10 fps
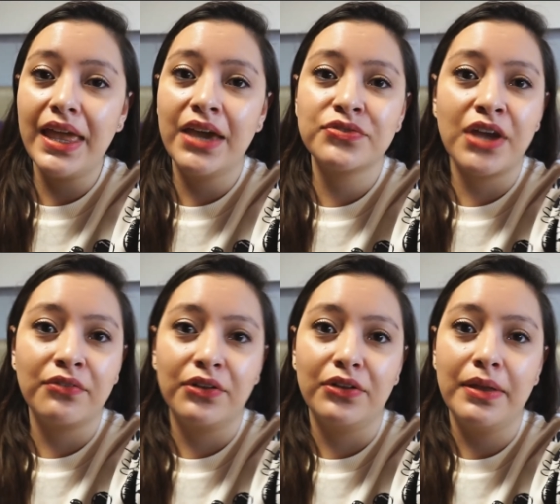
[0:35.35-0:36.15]
I've
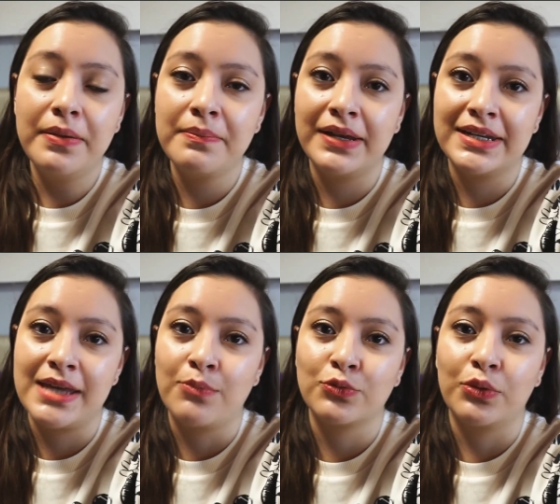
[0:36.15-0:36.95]
traveled many
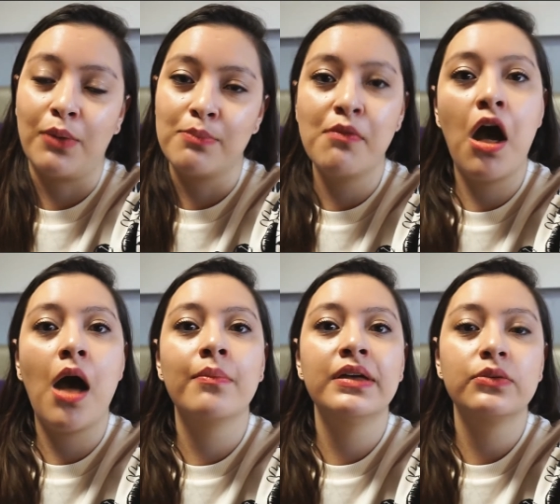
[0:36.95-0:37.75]
times with my
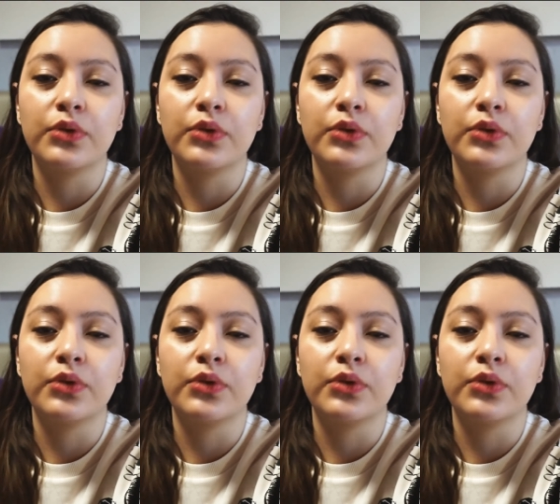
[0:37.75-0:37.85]
mom,